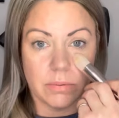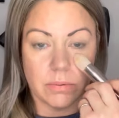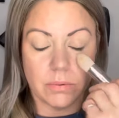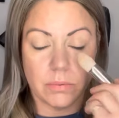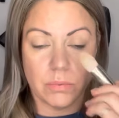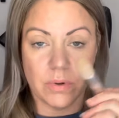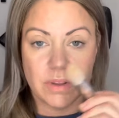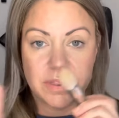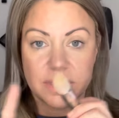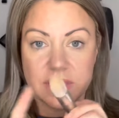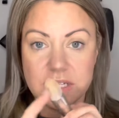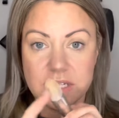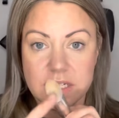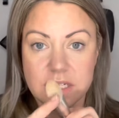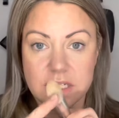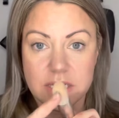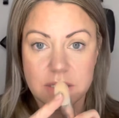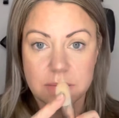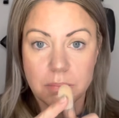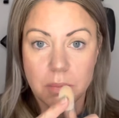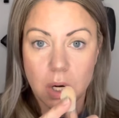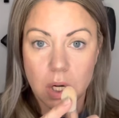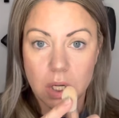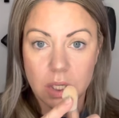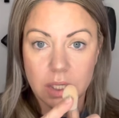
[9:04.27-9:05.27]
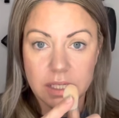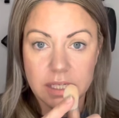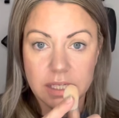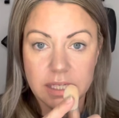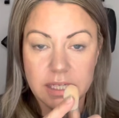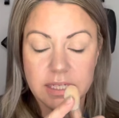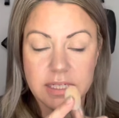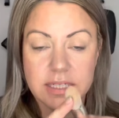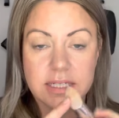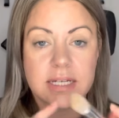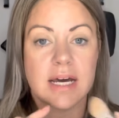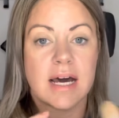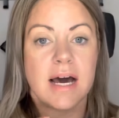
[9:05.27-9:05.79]
with this small
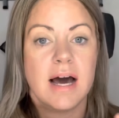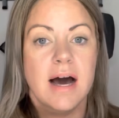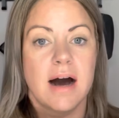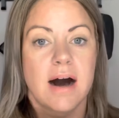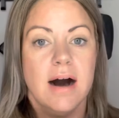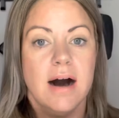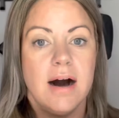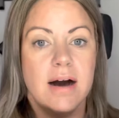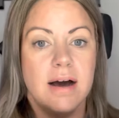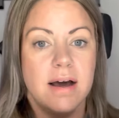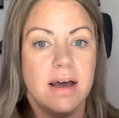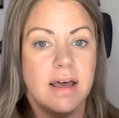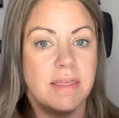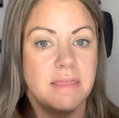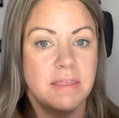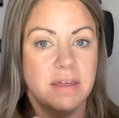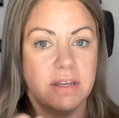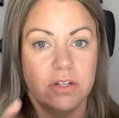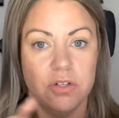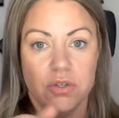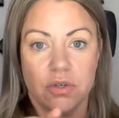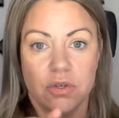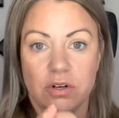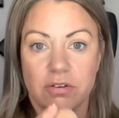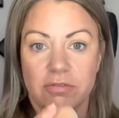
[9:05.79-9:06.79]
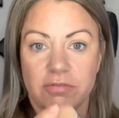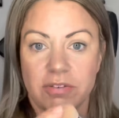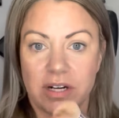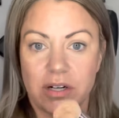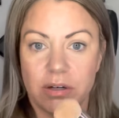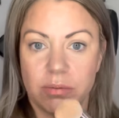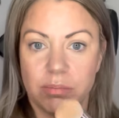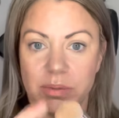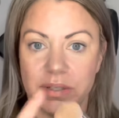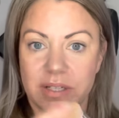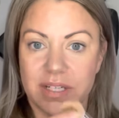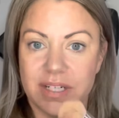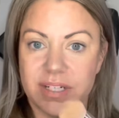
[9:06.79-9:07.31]
end and then do your final
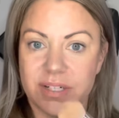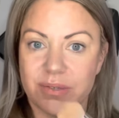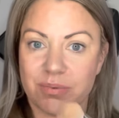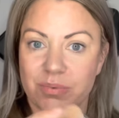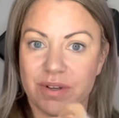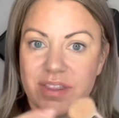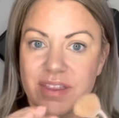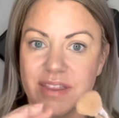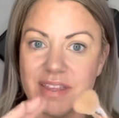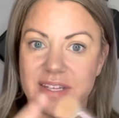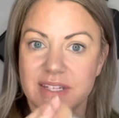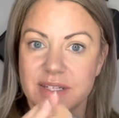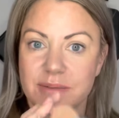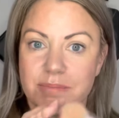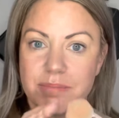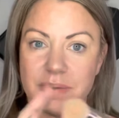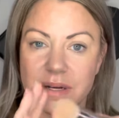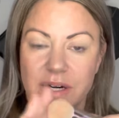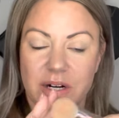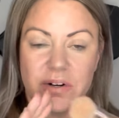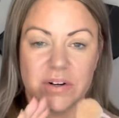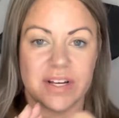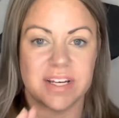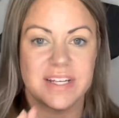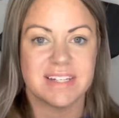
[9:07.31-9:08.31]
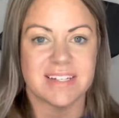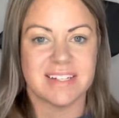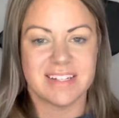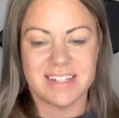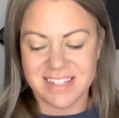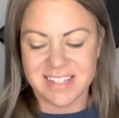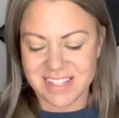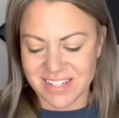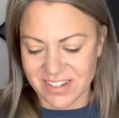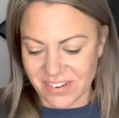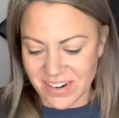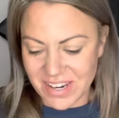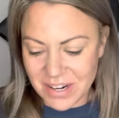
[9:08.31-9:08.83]
blend with this bigger end.
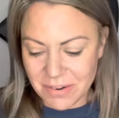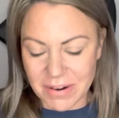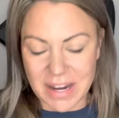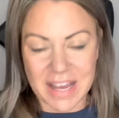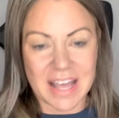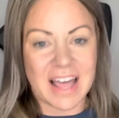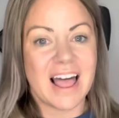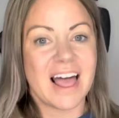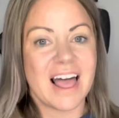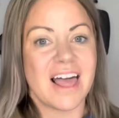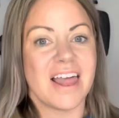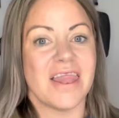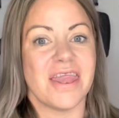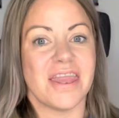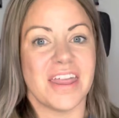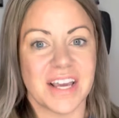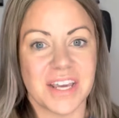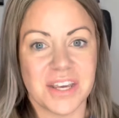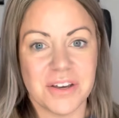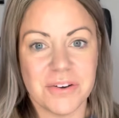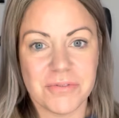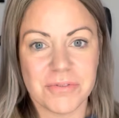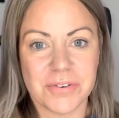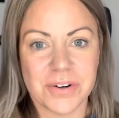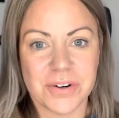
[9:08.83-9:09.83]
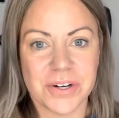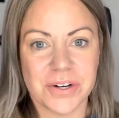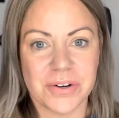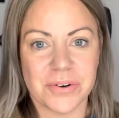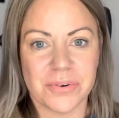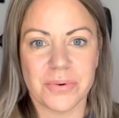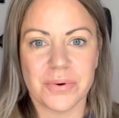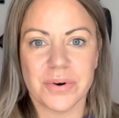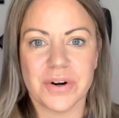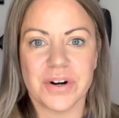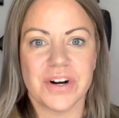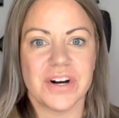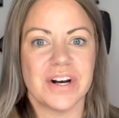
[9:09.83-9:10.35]
So anyway, thank you for your
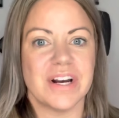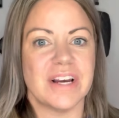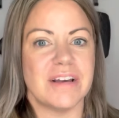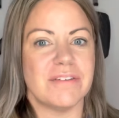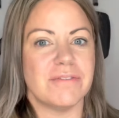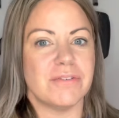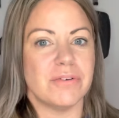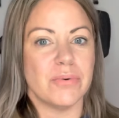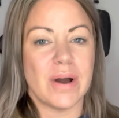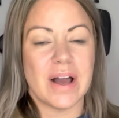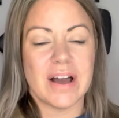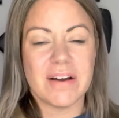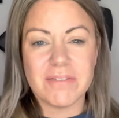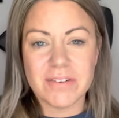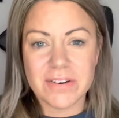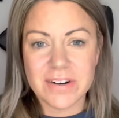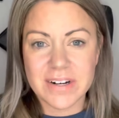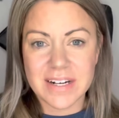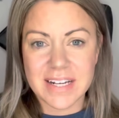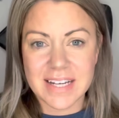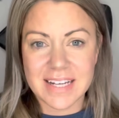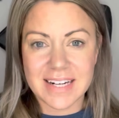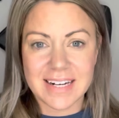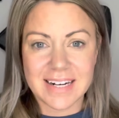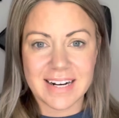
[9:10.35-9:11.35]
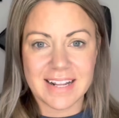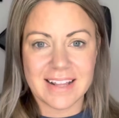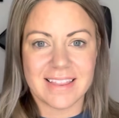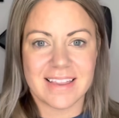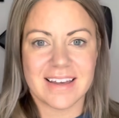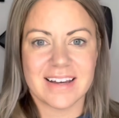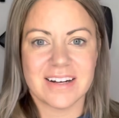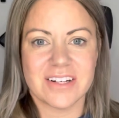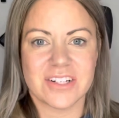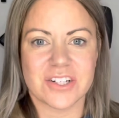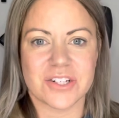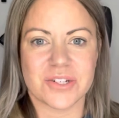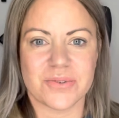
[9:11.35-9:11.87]
order. If you ever need anything,
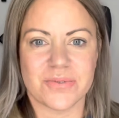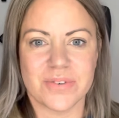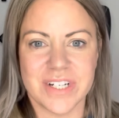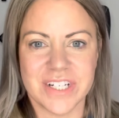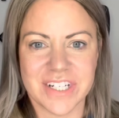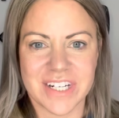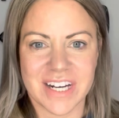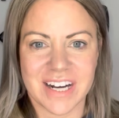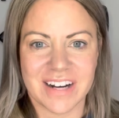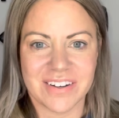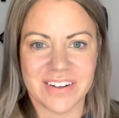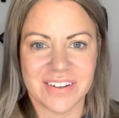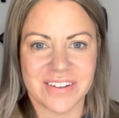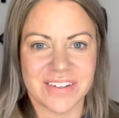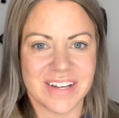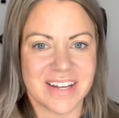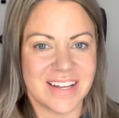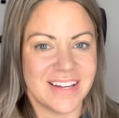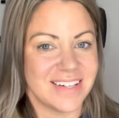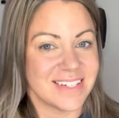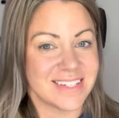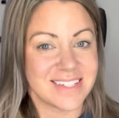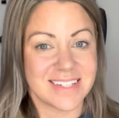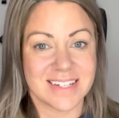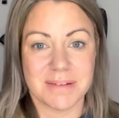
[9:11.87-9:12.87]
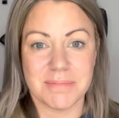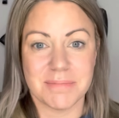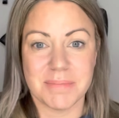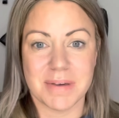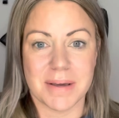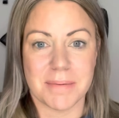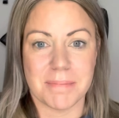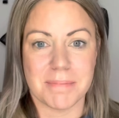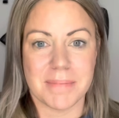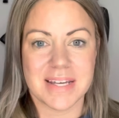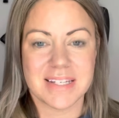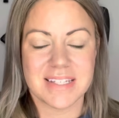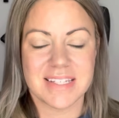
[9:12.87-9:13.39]
just reach out and send me a
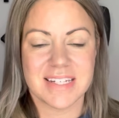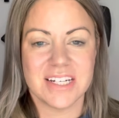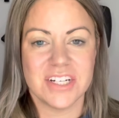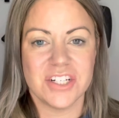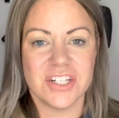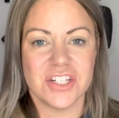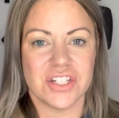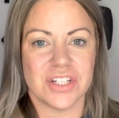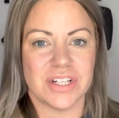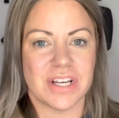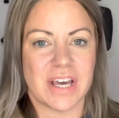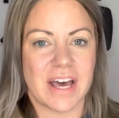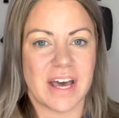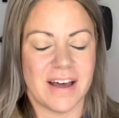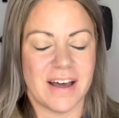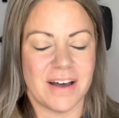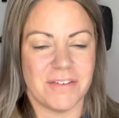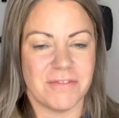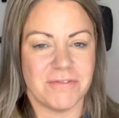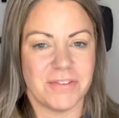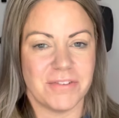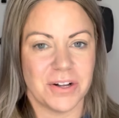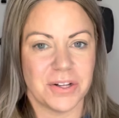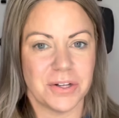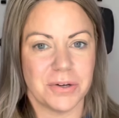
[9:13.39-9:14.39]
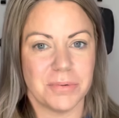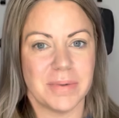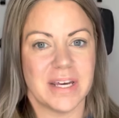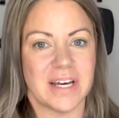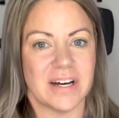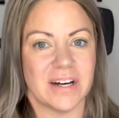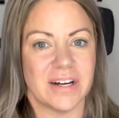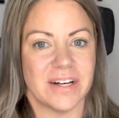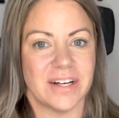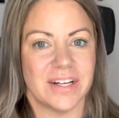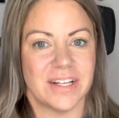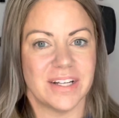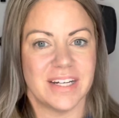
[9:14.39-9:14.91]
message. Follow me
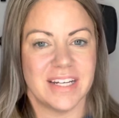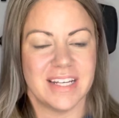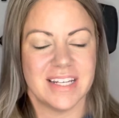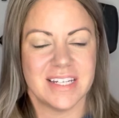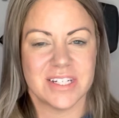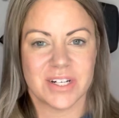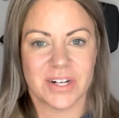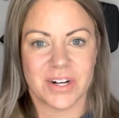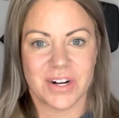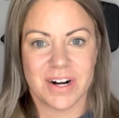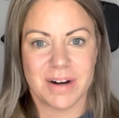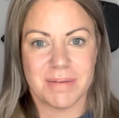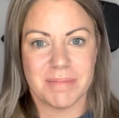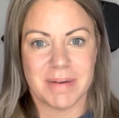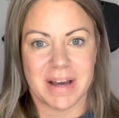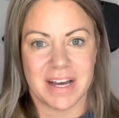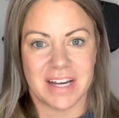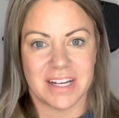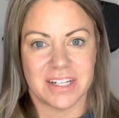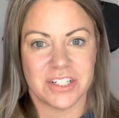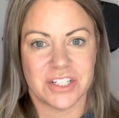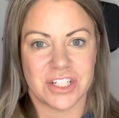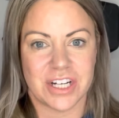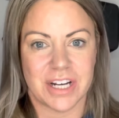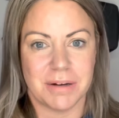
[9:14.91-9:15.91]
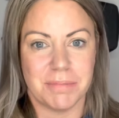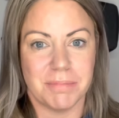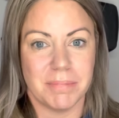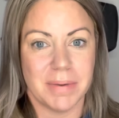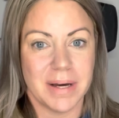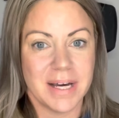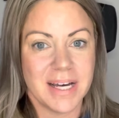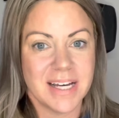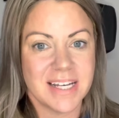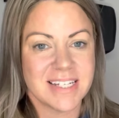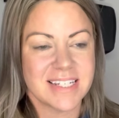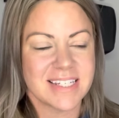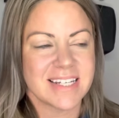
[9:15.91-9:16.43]
on Instagram at
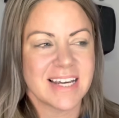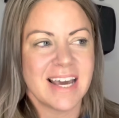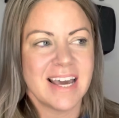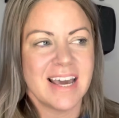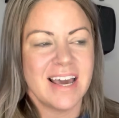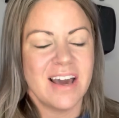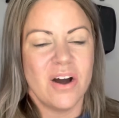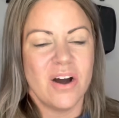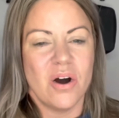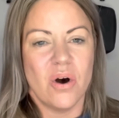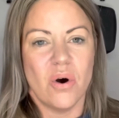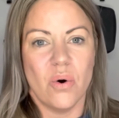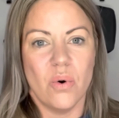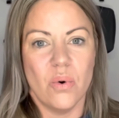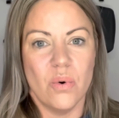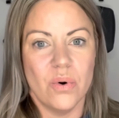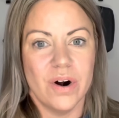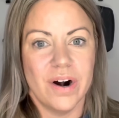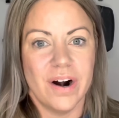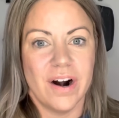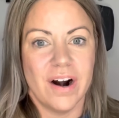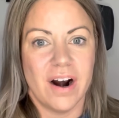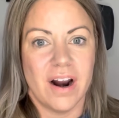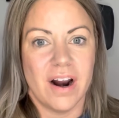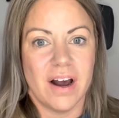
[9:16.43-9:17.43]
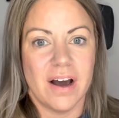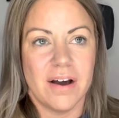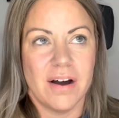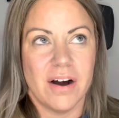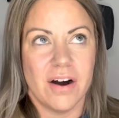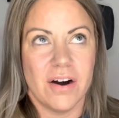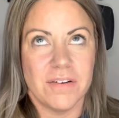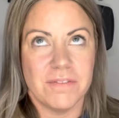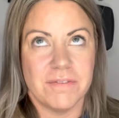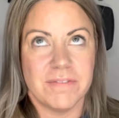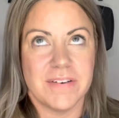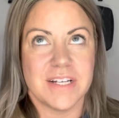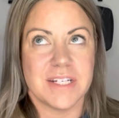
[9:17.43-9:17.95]
ShanBus or
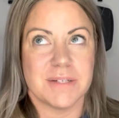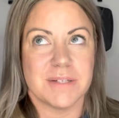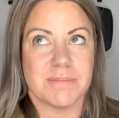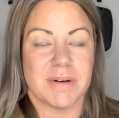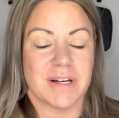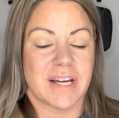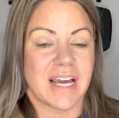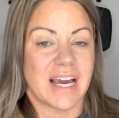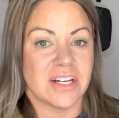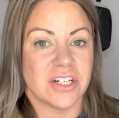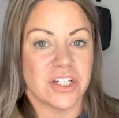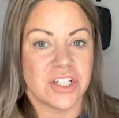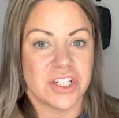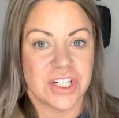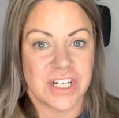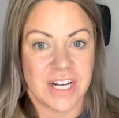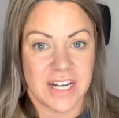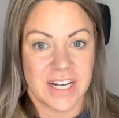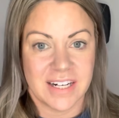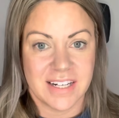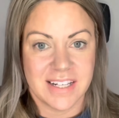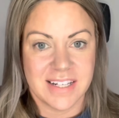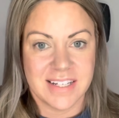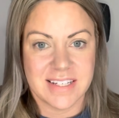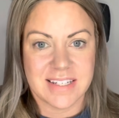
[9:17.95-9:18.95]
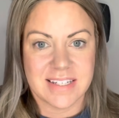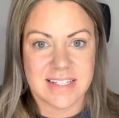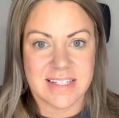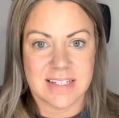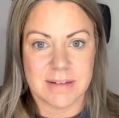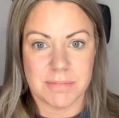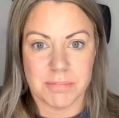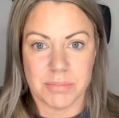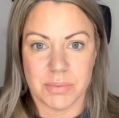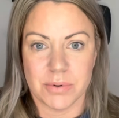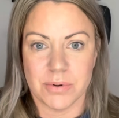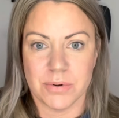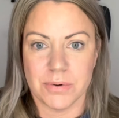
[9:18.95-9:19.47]
on Facebook at Shannon's
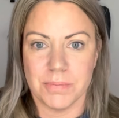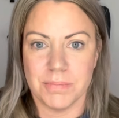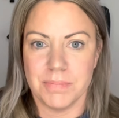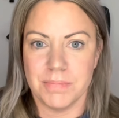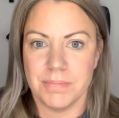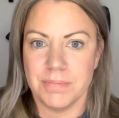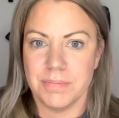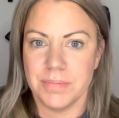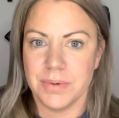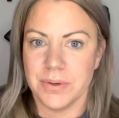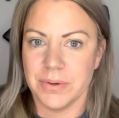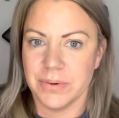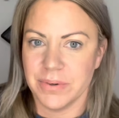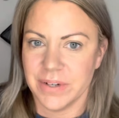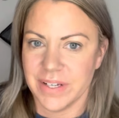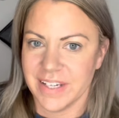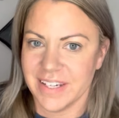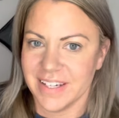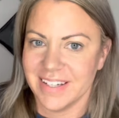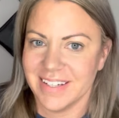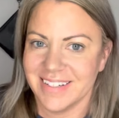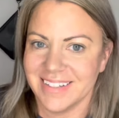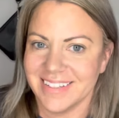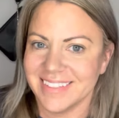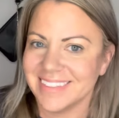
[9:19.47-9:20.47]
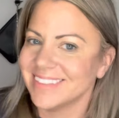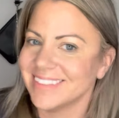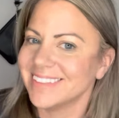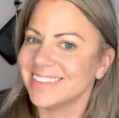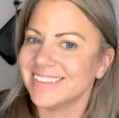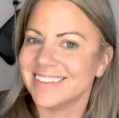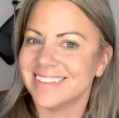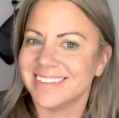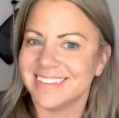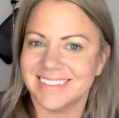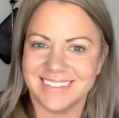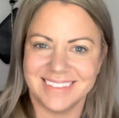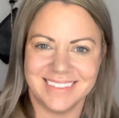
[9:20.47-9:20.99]
Simple Beauty.
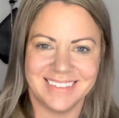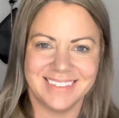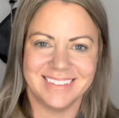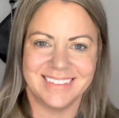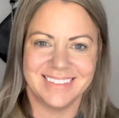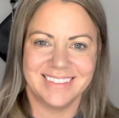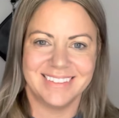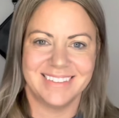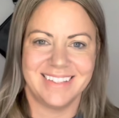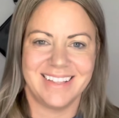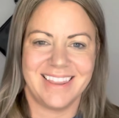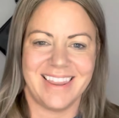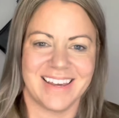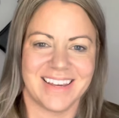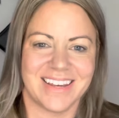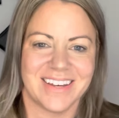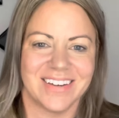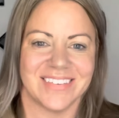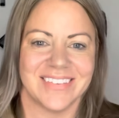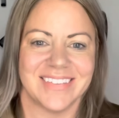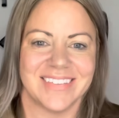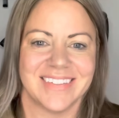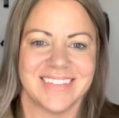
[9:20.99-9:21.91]
Thank you.